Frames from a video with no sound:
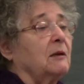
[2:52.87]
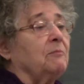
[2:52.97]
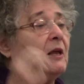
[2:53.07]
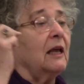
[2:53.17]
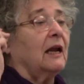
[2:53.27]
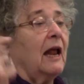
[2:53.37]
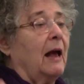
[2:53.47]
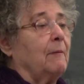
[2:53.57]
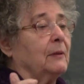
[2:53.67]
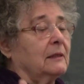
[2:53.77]
something and it
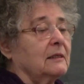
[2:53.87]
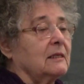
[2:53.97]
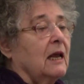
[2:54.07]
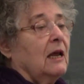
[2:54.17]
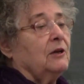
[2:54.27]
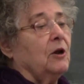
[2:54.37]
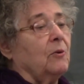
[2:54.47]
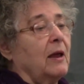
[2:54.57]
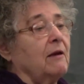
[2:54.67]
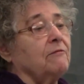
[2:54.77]
happens.
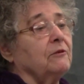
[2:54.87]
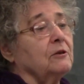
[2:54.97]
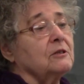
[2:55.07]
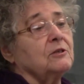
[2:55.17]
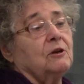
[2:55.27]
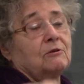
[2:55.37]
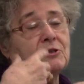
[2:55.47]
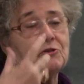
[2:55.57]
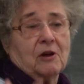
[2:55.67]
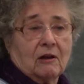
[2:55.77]
No effort, no
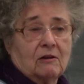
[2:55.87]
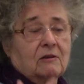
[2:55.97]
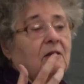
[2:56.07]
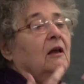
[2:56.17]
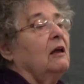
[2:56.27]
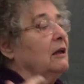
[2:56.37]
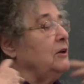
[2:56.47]
struggle,